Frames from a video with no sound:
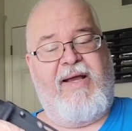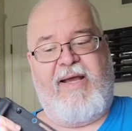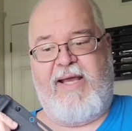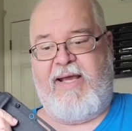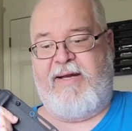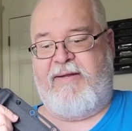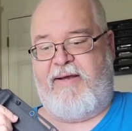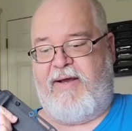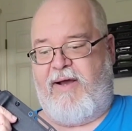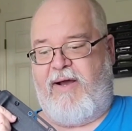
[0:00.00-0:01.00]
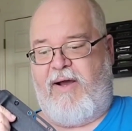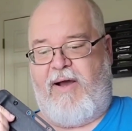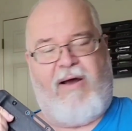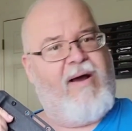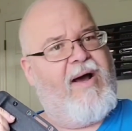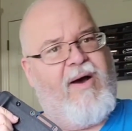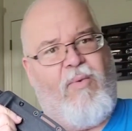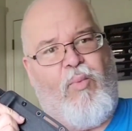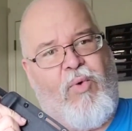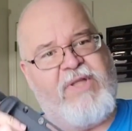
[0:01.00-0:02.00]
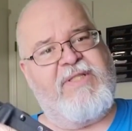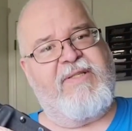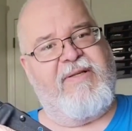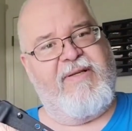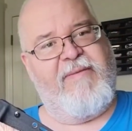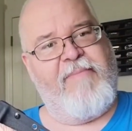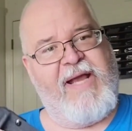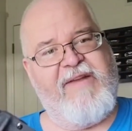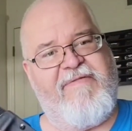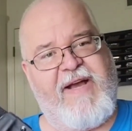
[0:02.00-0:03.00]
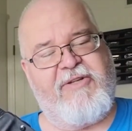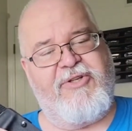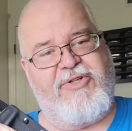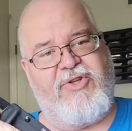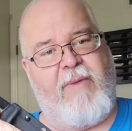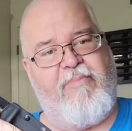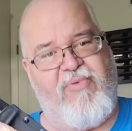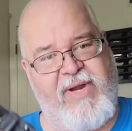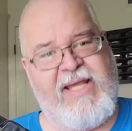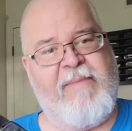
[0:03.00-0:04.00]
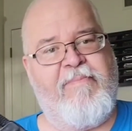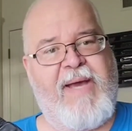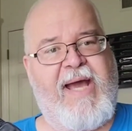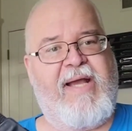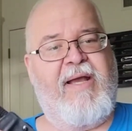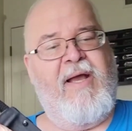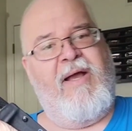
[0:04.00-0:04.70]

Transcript: And once manufacturers start bringing back